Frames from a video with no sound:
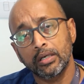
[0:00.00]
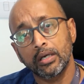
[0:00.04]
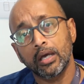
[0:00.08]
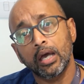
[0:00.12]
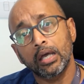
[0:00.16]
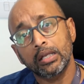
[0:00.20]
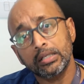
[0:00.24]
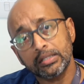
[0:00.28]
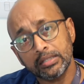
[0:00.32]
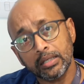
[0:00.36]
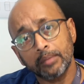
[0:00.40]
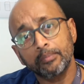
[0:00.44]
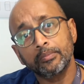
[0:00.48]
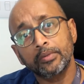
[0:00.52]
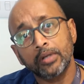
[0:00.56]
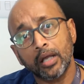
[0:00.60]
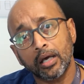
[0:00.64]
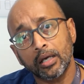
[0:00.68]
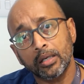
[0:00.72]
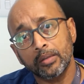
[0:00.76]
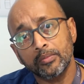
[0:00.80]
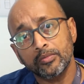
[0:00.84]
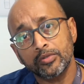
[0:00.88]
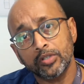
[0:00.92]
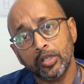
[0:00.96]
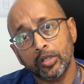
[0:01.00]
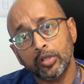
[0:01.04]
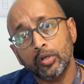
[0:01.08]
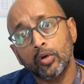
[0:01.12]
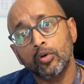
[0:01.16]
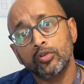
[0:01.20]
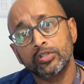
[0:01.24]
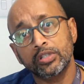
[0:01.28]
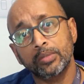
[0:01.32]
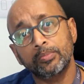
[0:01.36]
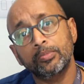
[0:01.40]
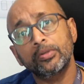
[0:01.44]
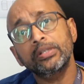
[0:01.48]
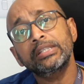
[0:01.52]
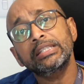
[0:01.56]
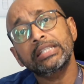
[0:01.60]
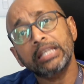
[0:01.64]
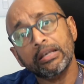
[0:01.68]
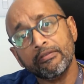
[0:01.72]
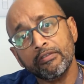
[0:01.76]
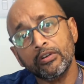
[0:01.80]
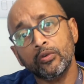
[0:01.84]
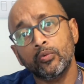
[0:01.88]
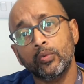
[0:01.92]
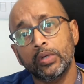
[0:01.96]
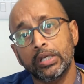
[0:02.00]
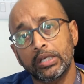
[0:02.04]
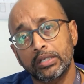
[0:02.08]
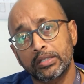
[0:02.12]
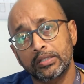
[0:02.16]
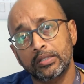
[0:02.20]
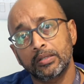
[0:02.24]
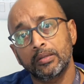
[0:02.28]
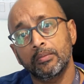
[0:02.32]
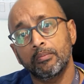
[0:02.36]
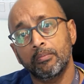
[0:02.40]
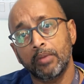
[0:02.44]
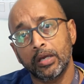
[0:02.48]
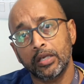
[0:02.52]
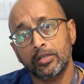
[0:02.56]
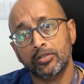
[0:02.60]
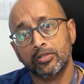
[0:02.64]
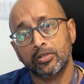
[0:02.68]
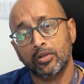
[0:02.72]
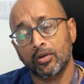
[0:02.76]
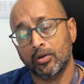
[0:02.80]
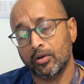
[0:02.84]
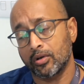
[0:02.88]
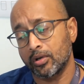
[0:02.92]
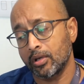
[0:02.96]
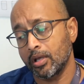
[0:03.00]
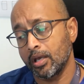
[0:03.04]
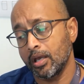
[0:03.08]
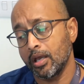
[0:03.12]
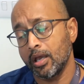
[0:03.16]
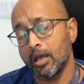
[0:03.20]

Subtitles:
and sometimes it goes up to 7 weeks based on